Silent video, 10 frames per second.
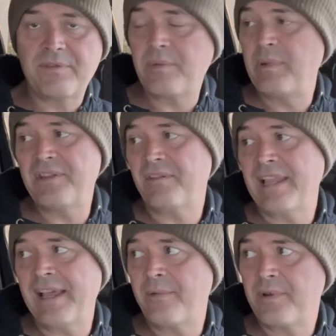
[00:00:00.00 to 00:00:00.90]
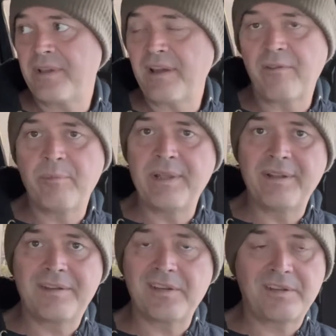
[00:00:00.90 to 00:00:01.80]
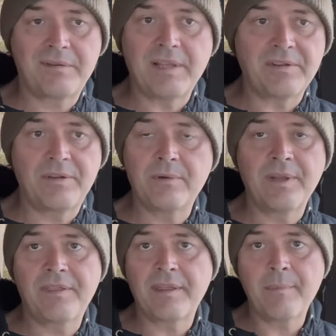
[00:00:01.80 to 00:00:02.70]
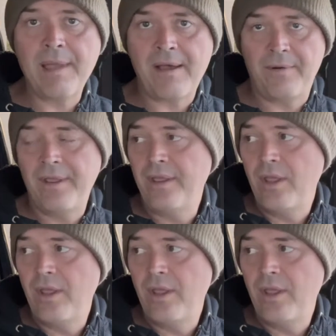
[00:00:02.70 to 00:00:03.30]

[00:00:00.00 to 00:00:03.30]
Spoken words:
It's a piece of land where the government just doesn't do anything about.